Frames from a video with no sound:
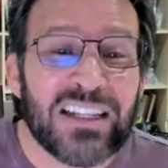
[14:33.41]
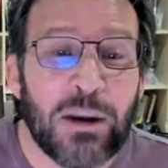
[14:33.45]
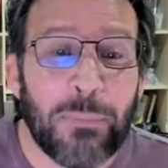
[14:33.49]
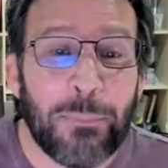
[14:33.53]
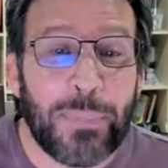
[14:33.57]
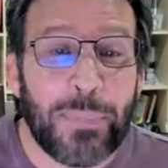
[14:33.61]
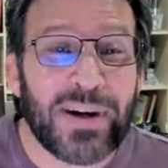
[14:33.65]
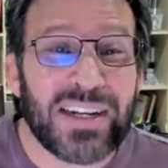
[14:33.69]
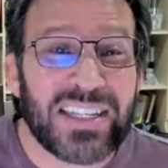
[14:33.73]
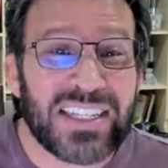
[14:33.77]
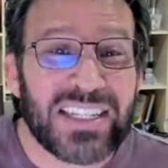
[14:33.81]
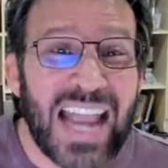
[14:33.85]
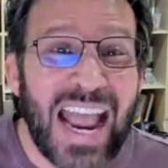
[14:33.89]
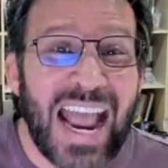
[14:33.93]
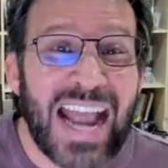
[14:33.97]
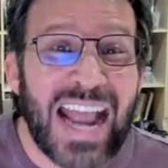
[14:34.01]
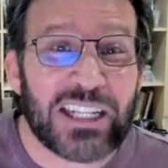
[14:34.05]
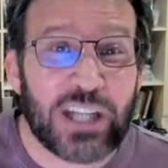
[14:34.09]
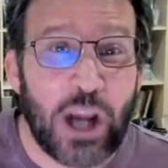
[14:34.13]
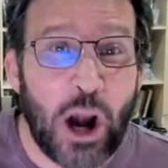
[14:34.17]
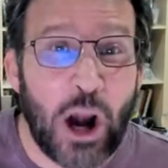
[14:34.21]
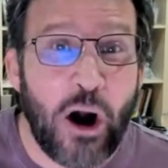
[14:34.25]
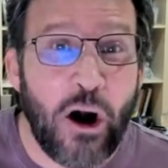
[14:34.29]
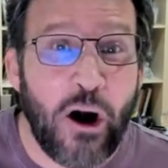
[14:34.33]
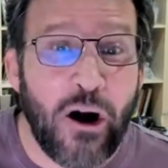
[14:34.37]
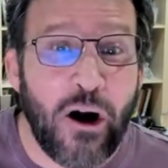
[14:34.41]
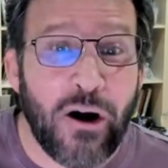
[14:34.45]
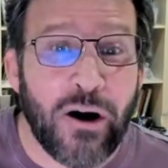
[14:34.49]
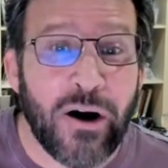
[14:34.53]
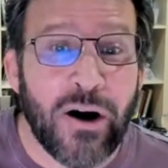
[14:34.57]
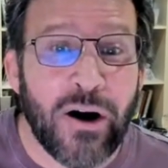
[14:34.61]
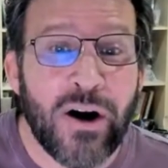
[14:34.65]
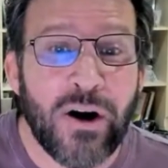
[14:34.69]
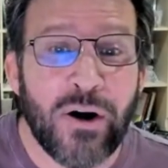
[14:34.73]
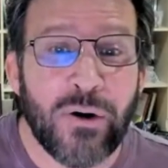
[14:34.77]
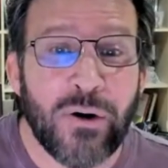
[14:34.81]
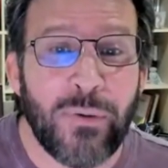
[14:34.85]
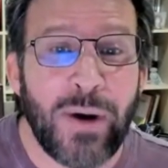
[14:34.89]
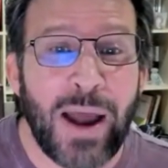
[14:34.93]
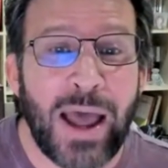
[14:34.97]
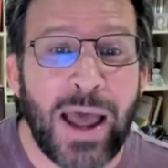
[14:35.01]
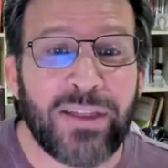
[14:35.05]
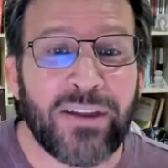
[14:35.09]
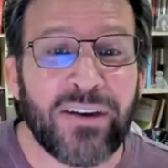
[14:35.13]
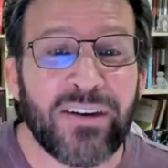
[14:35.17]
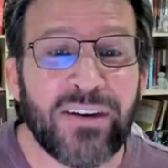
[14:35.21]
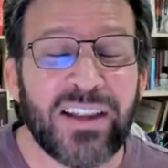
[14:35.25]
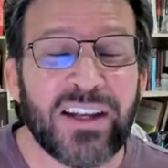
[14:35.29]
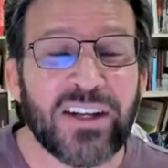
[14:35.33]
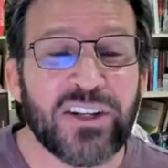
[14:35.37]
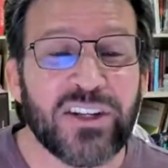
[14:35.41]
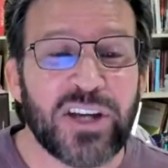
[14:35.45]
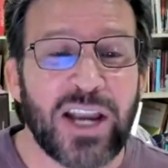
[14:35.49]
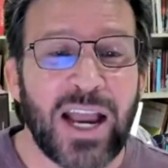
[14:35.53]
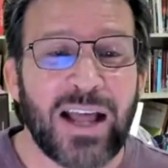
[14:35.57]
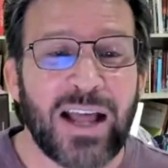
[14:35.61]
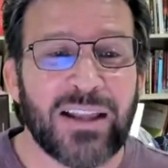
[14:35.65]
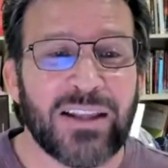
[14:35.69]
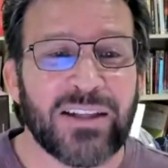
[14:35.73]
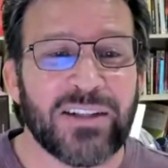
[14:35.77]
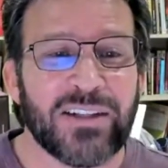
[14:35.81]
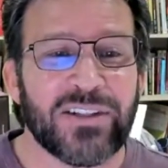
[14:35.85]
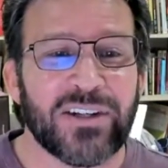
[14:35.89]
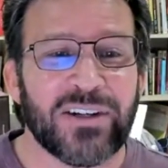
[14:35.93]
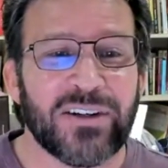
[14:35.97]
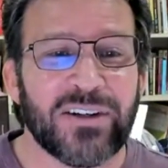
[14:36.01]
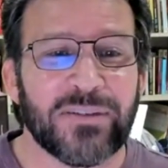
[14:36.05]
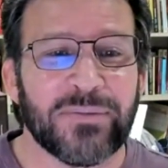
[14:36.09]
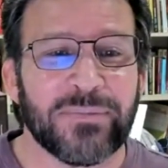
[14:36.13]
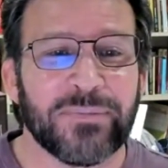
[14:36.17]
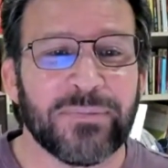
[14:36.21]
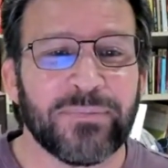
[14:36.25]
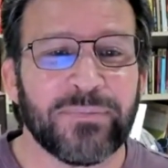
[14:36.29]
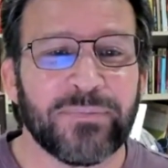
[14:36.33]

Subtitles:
to protect her rather than challenge her.